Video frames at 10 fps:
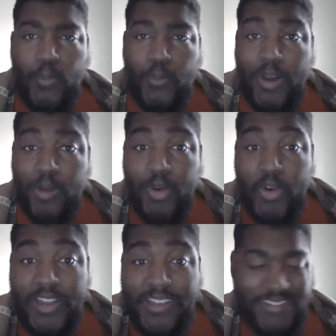Well,
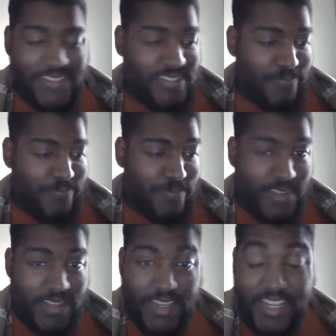boys
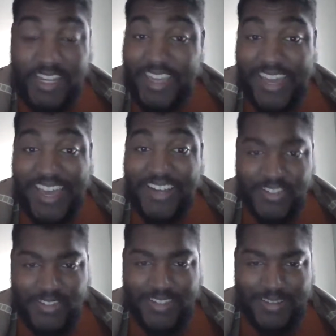and
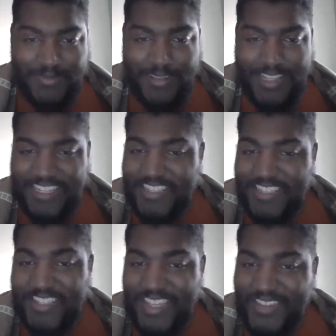gals, it
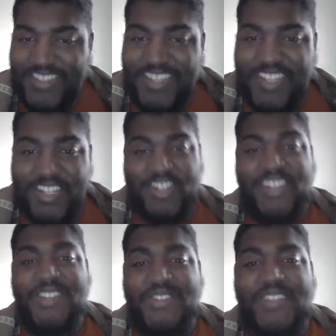seems that the
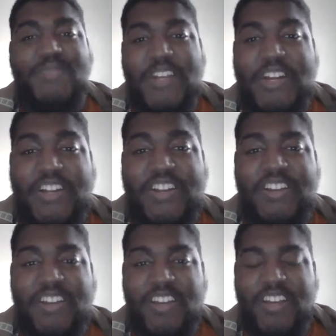Chiefs have done it.
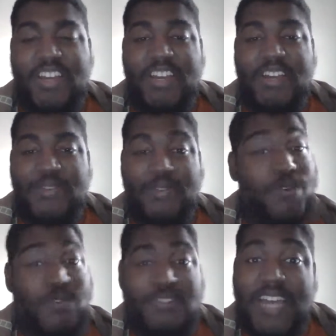For the
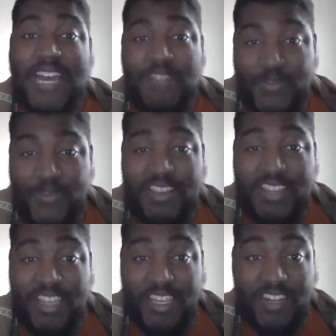first time in
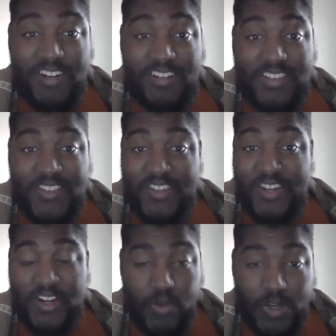50 years, they're
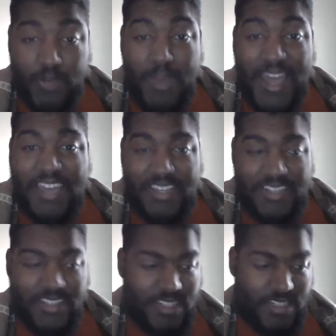going back
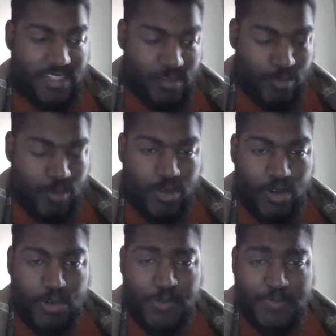to the Super
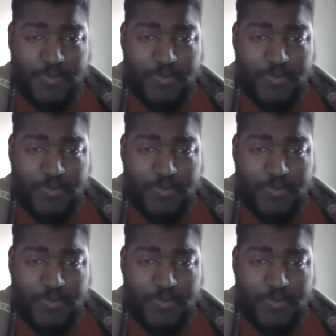Bowl.